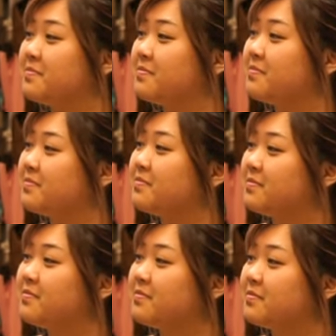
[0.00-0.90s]

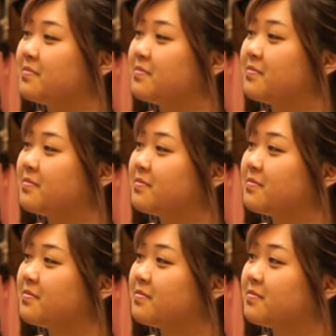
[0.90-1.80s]

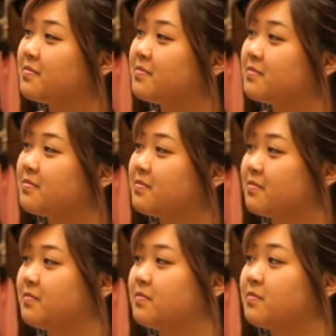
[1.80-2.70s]

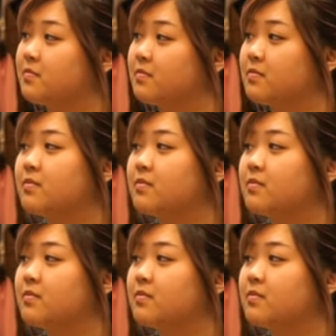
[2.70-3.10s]
This person isn't speaking.